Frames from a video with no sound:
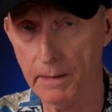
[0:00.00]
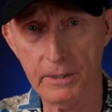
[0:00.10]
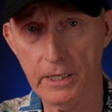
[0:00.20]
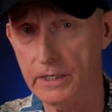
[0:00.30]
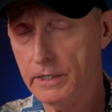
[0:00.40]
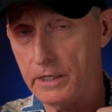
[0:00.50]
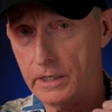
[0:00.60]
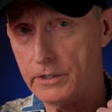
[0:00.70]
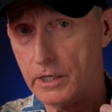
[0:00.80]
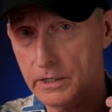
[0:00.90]
I mean,
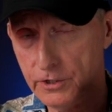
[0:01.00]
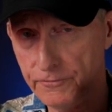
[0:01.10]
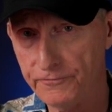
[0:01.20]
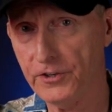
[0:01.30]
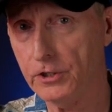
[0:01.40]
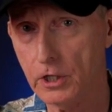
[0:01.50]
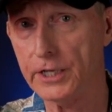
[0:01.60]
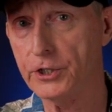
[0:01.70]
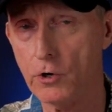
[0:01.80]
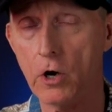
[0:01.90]
you feel
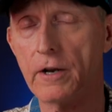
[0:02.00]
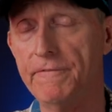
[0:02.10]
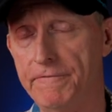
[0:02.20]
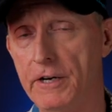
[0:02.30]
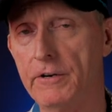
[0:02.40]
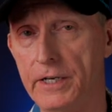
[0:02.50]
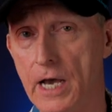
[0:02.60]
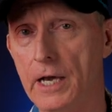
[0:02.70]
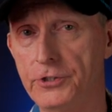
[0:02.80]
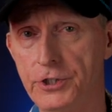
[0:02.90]
like you're on a very
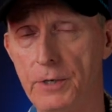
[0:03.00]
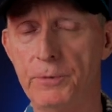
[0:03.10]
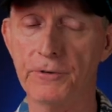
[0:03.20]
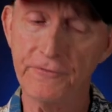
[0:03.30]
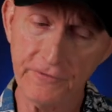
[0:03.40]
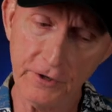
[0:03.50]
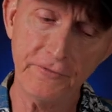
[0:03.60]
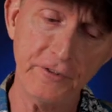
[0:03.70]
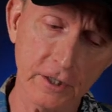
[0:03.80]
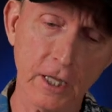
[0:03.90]
nice ship. You
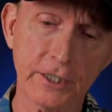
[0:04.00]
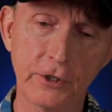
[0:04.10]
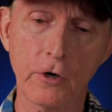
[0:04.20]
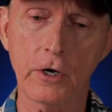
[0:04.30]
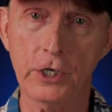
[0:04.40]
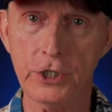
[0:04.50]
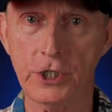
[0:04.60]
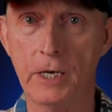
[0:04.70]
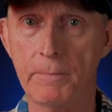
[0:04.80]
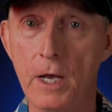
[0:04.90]
feel like you're on a
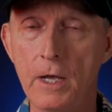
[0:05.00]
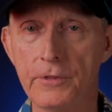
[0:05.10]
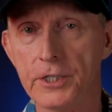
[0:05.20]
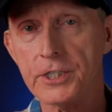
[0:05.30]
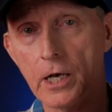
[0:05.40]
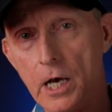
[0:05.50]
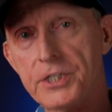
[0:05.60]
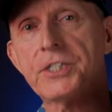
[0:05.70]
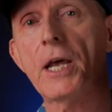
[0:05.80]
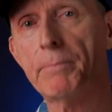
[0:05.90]
ship that's a
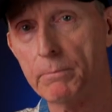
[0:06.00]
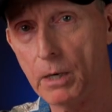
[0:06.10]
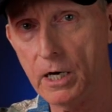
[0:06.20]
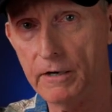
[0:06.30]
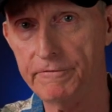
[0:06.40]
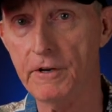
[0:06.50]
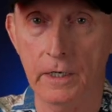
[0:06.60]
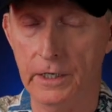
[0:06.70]
step above.